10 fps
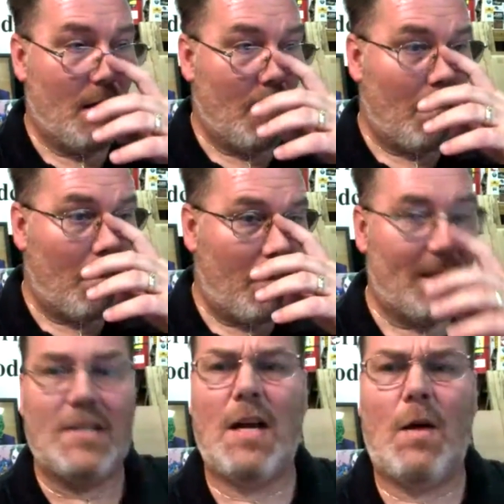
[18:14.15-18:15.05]
But that's not
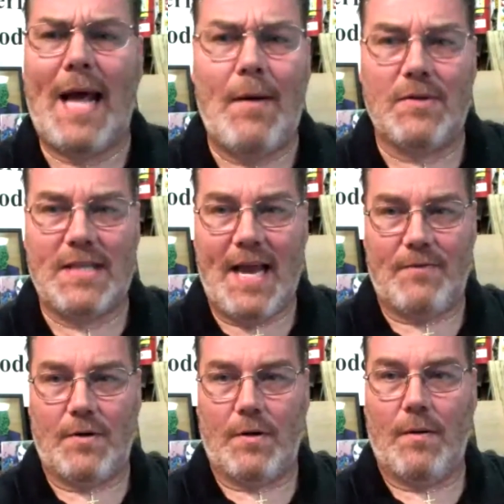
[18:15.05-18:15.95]
what I was after.
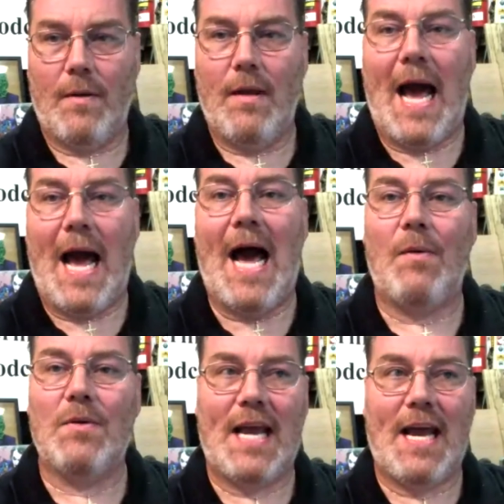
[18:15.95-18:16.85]
I was
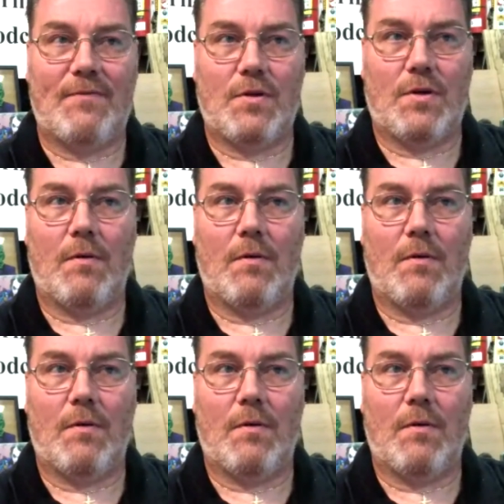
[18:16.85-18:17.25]
after